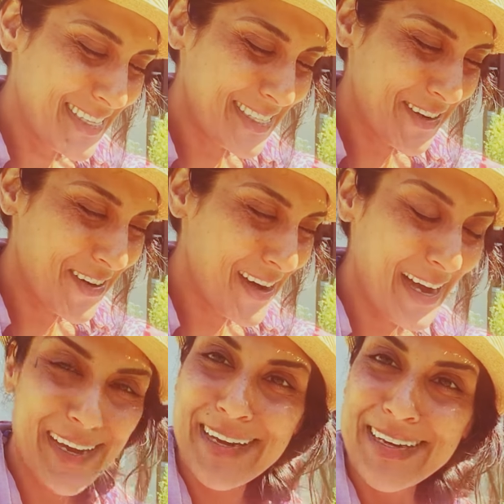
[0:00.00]
So
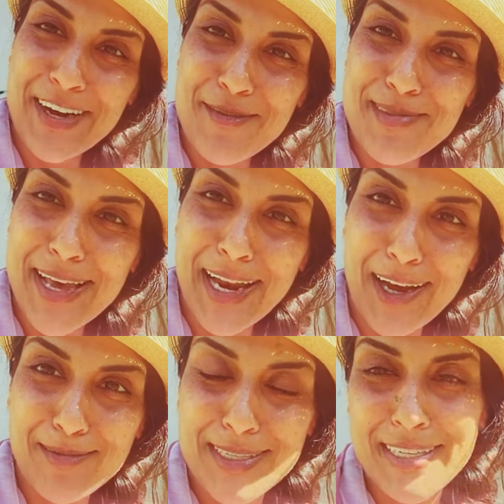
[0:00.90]
I hope that
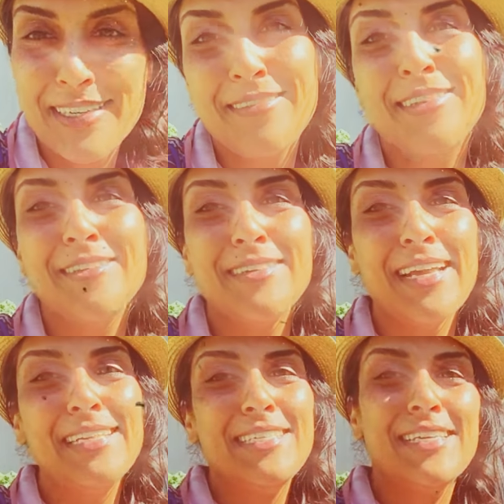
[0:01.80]
helps to give you an
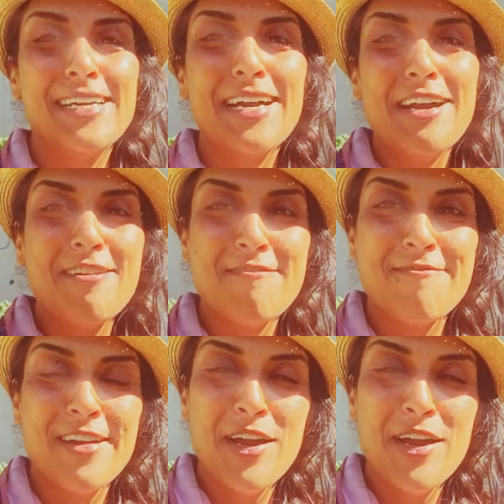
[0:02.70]
idea of